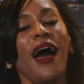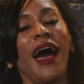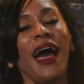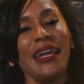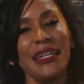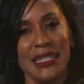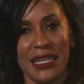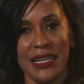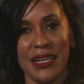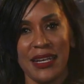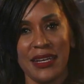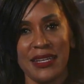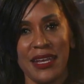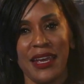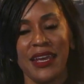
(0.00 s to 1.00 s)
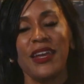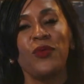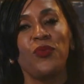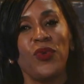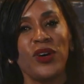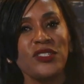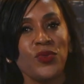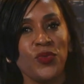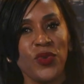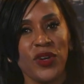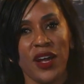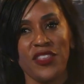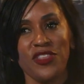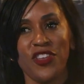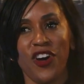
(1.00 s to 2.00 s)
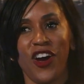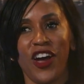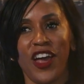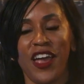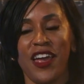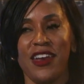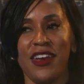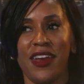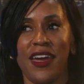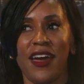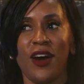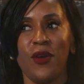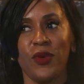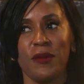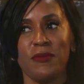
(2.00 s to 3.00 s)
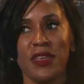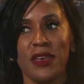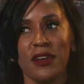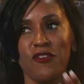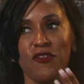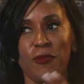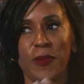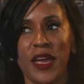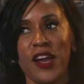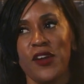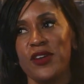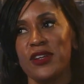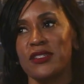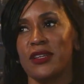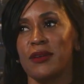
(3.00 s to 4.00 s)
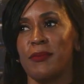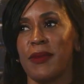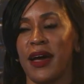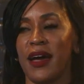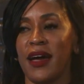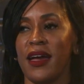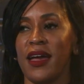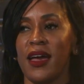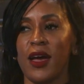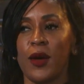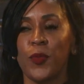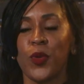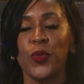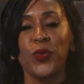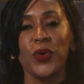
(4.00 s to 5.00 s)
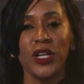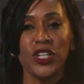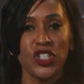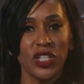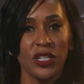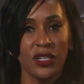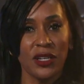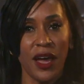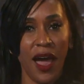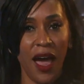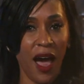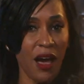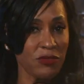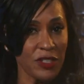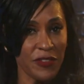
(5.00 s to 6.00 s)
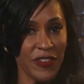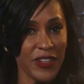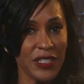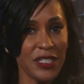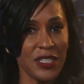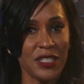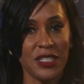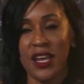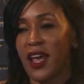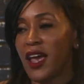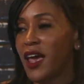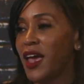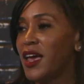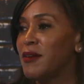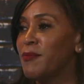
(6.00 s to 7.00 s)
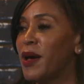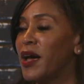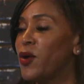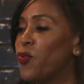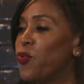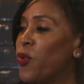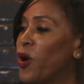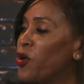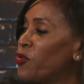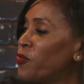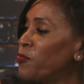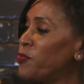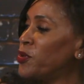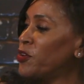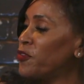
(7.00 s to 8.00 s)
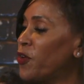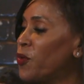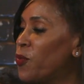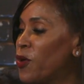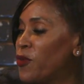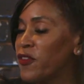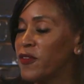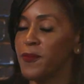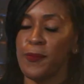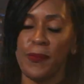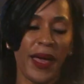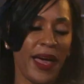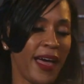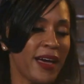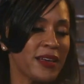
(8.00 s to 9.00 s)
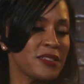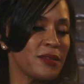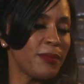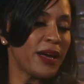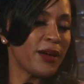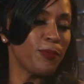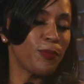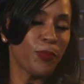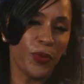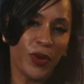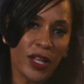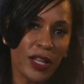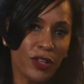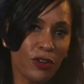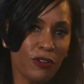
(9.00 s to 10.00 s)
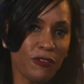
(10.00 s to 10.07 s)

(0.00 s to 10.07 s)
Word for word: I did it. It wasn't what I thought. And now when I'm thinking of Paris and my Parisian outfits and my wove, beautiful woven bags and my pretty little